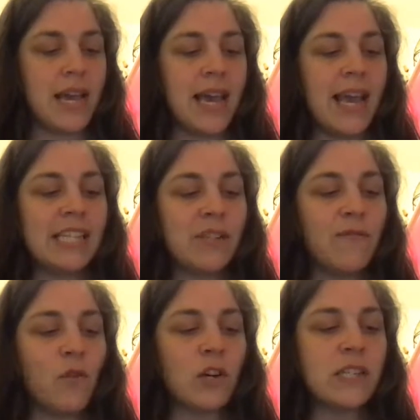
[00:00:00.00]
It's a
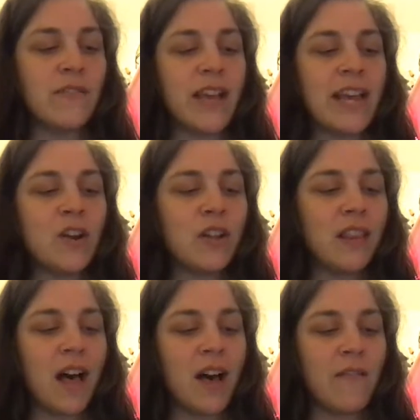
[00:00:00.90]
force of inner
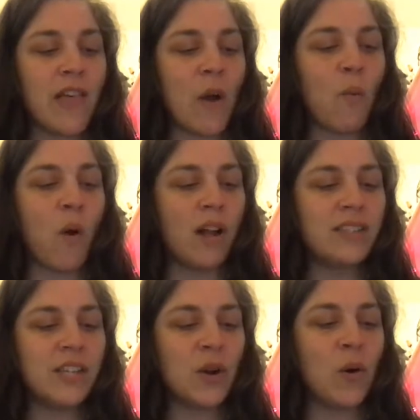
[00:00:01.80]
love that
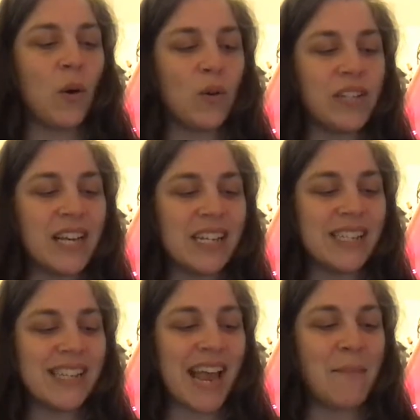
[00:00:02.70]
wants your
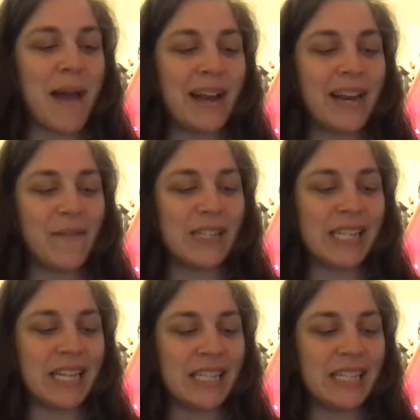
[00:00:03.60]
wholeness and
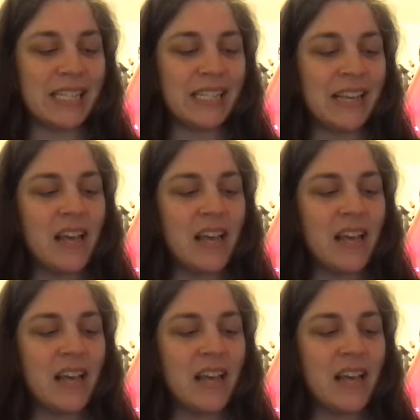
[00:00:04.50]
magnificence.